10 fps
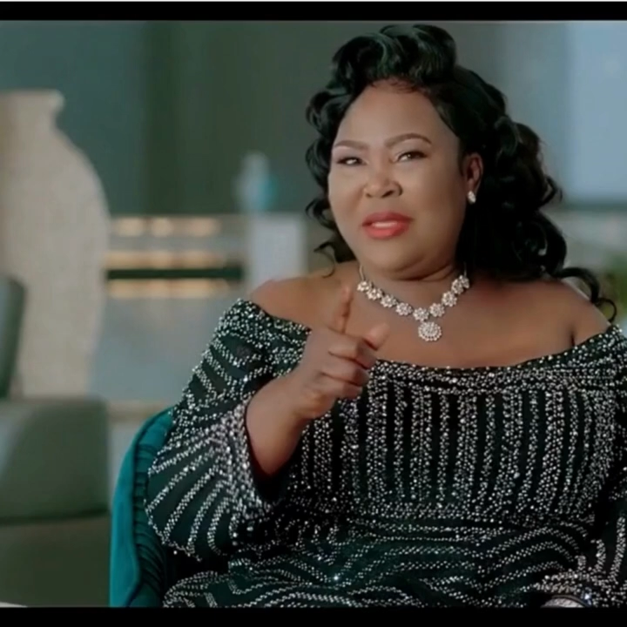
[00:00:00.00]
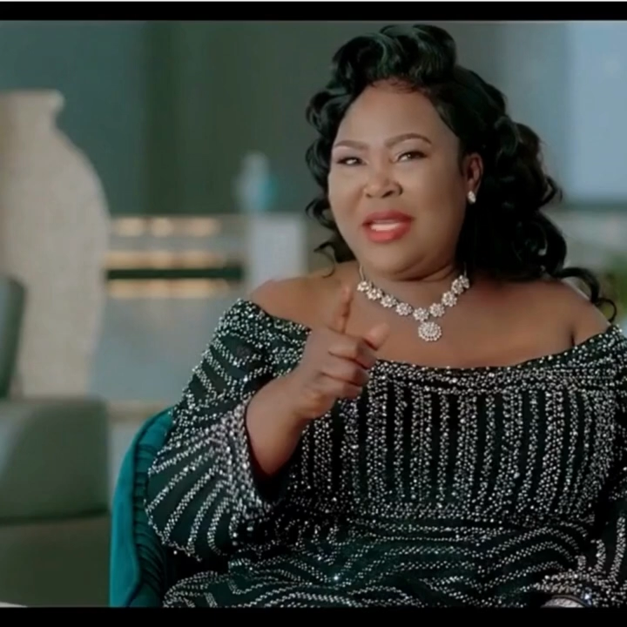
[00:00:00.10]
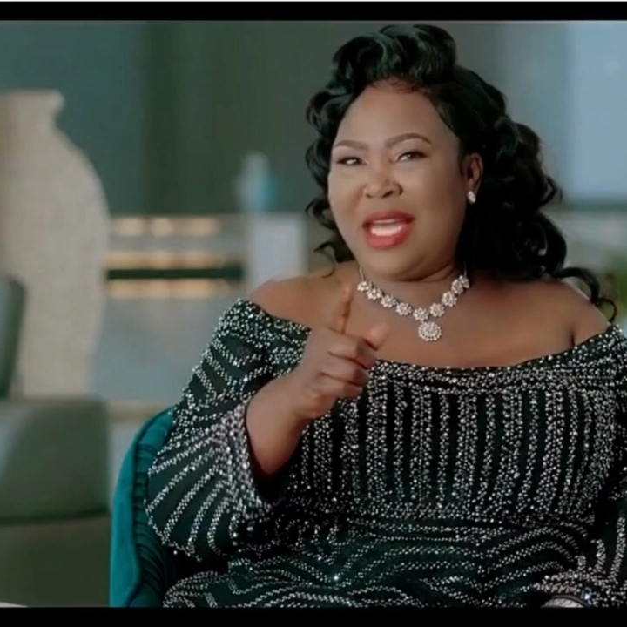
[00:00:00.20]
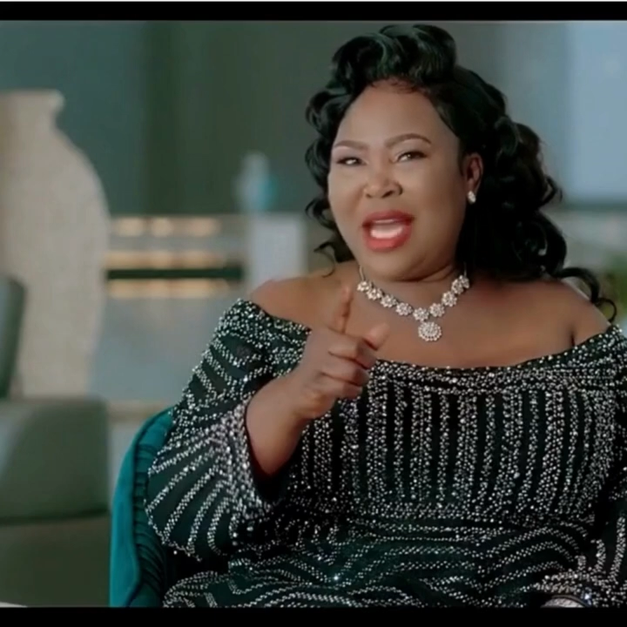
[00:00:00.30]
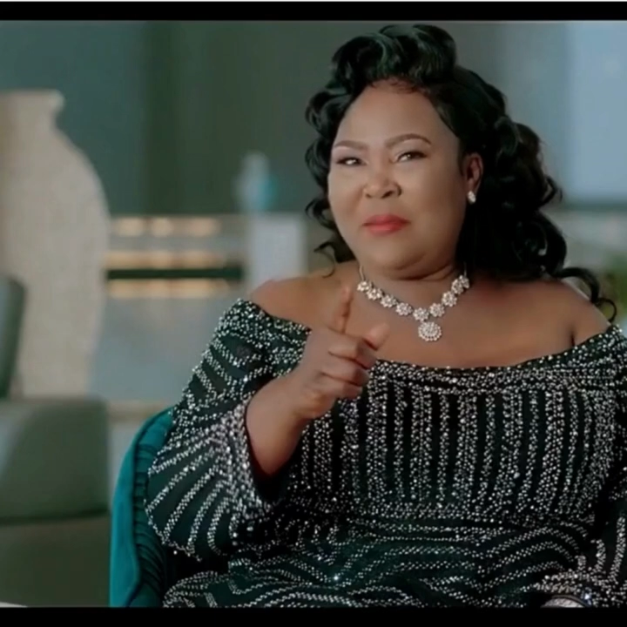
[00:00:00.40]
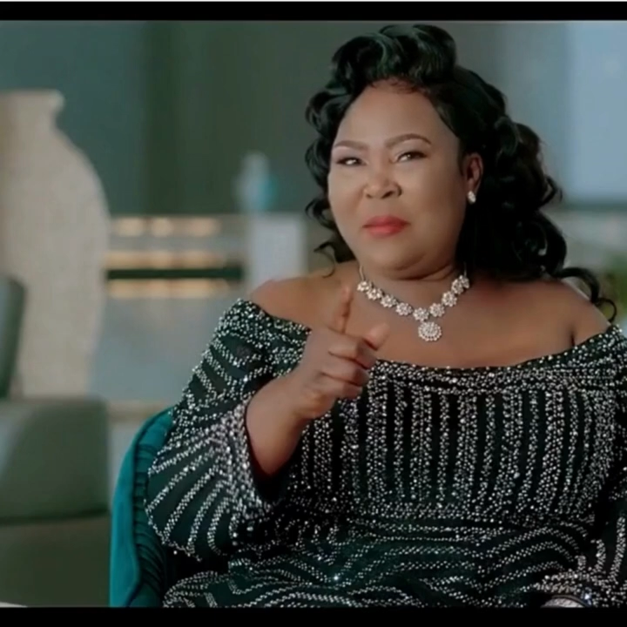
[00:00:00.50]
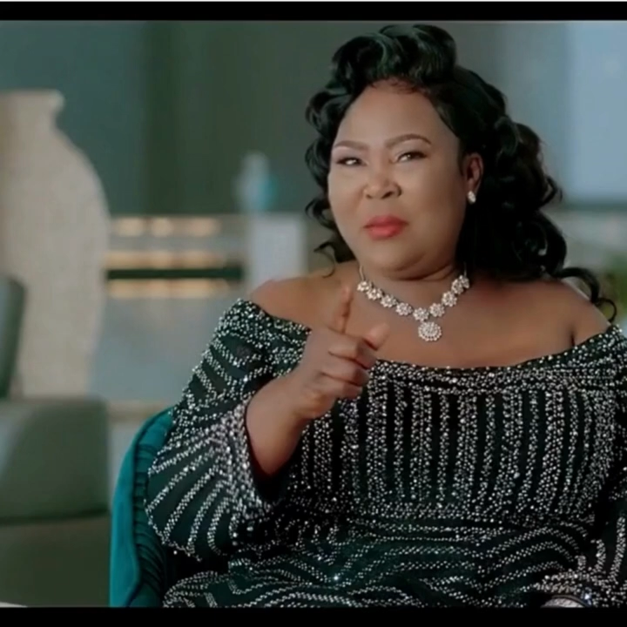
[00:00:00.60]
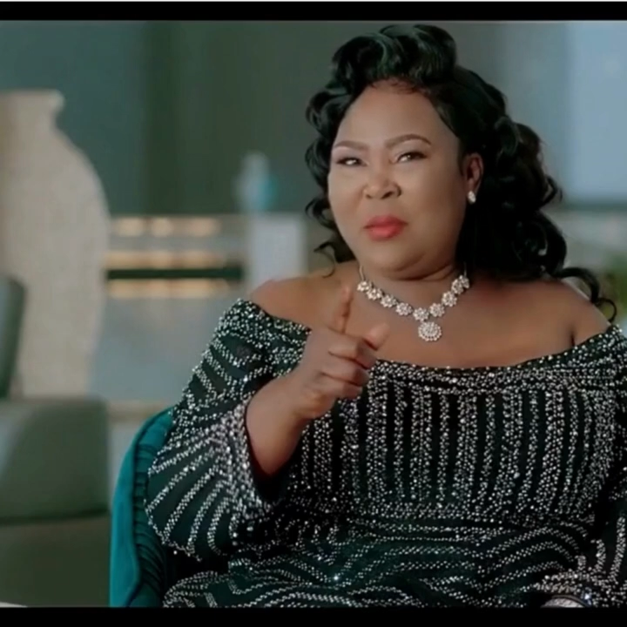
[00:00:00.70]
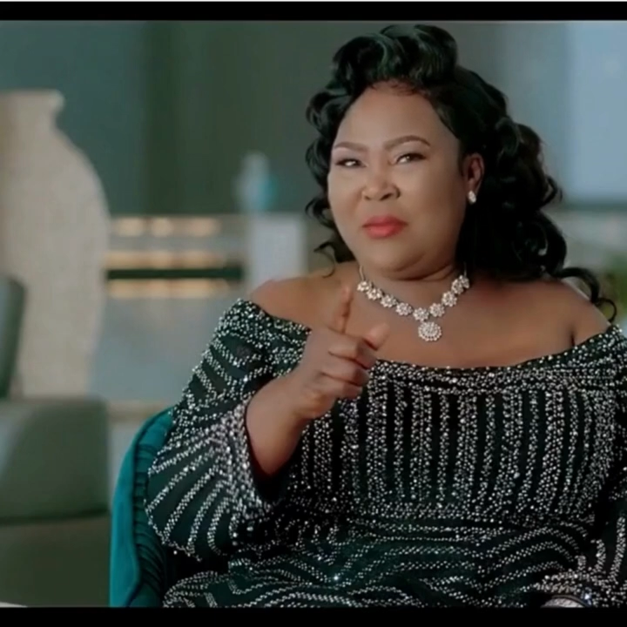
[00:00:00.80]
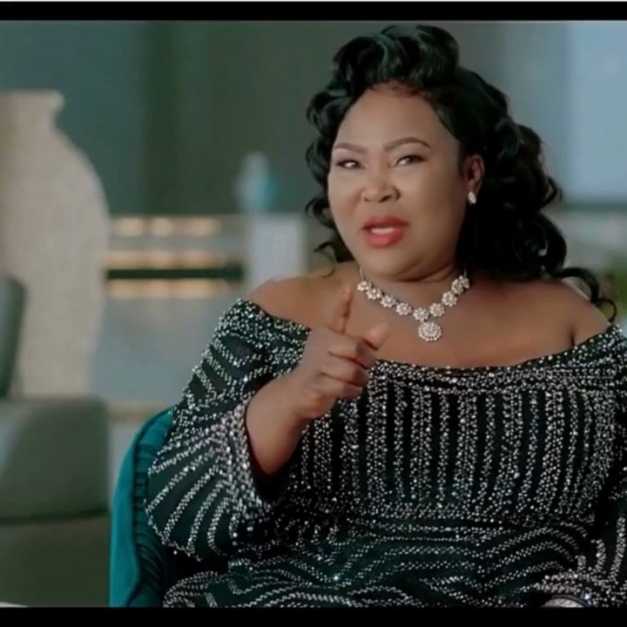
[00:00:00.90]
and I have
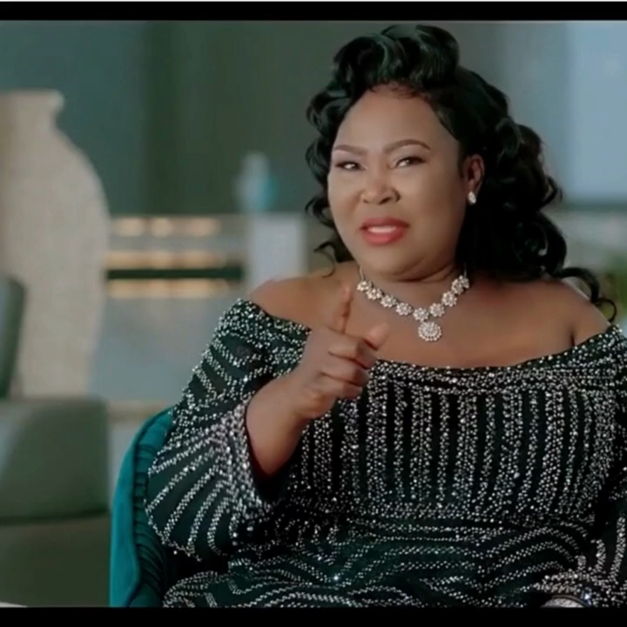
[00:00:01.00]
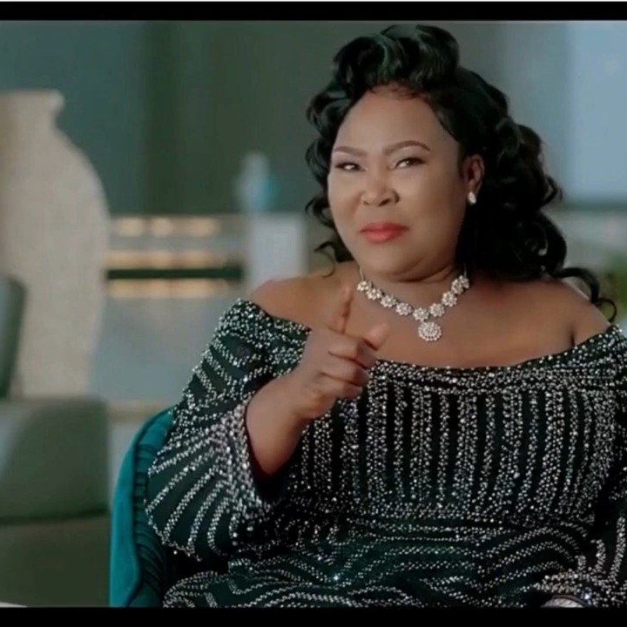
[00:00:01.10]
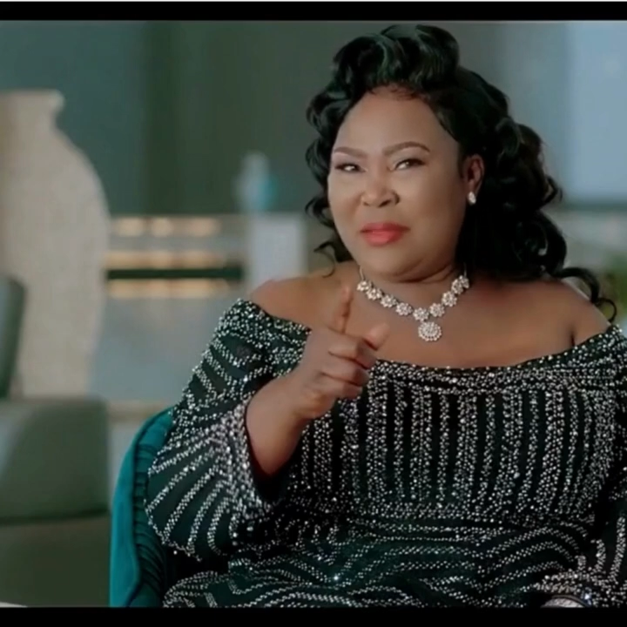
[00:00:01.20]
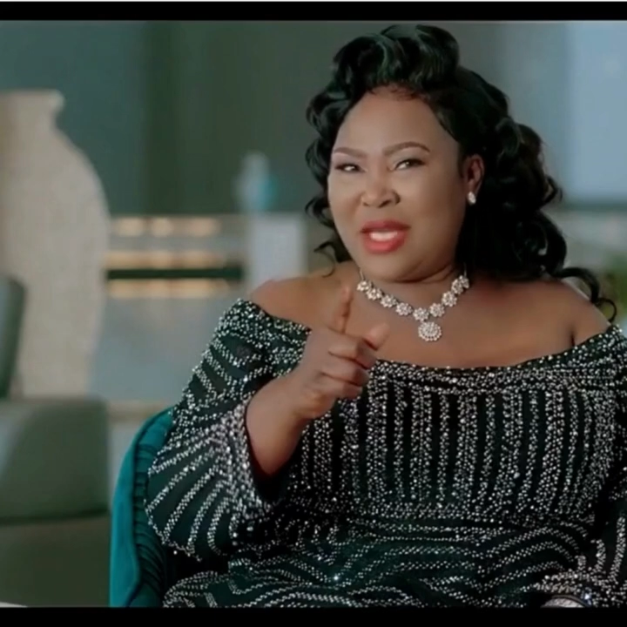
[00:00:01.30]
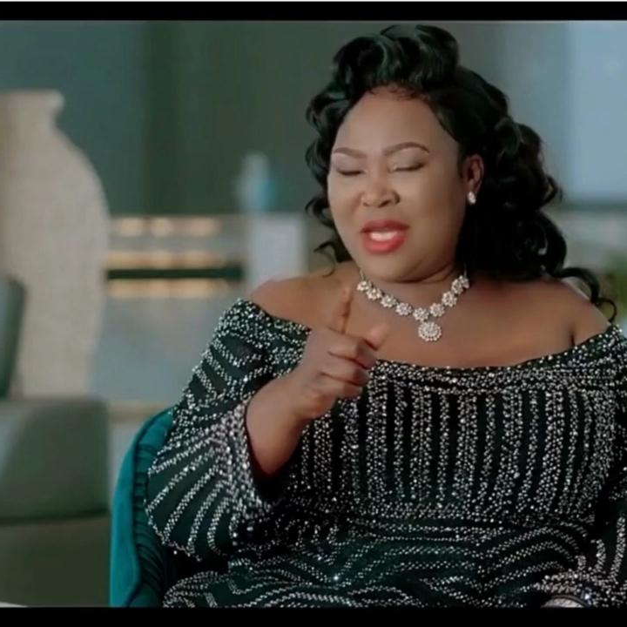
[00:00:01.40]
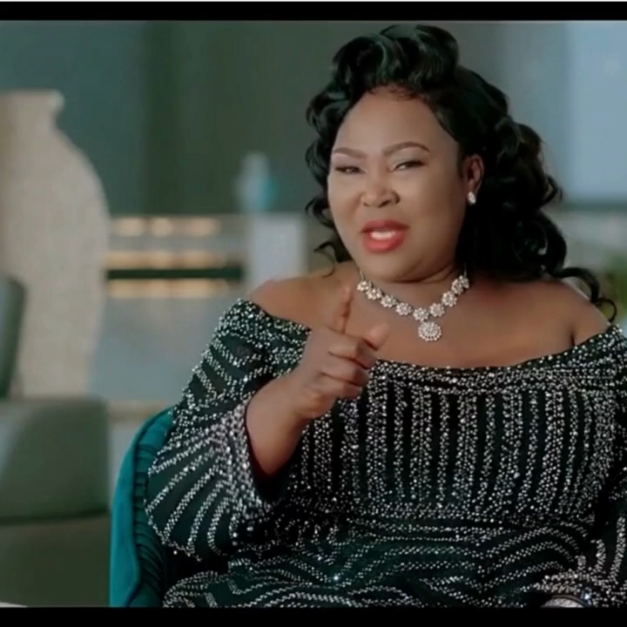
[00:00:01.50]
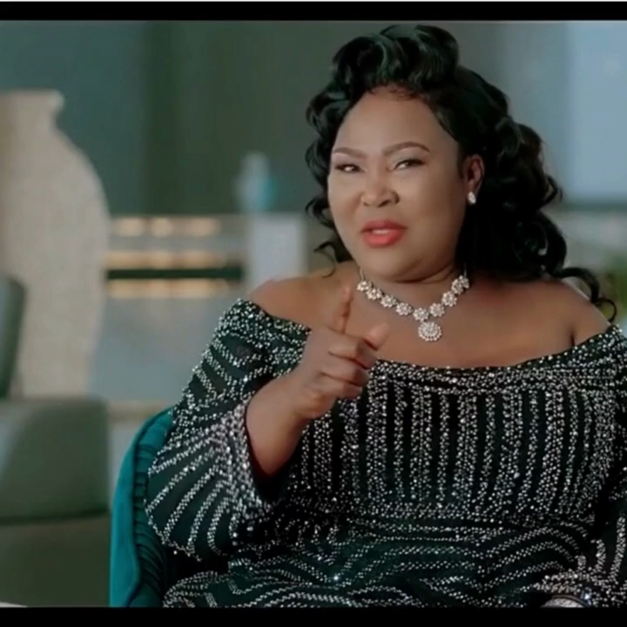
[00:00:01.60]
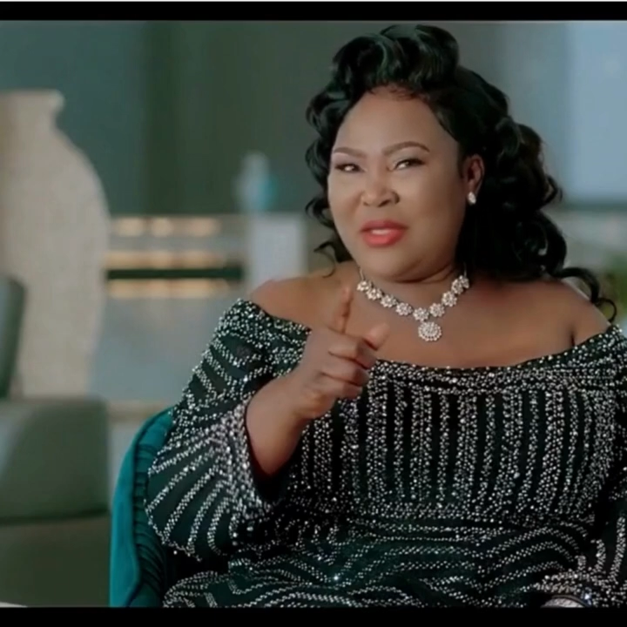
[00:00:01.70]
been providing psychic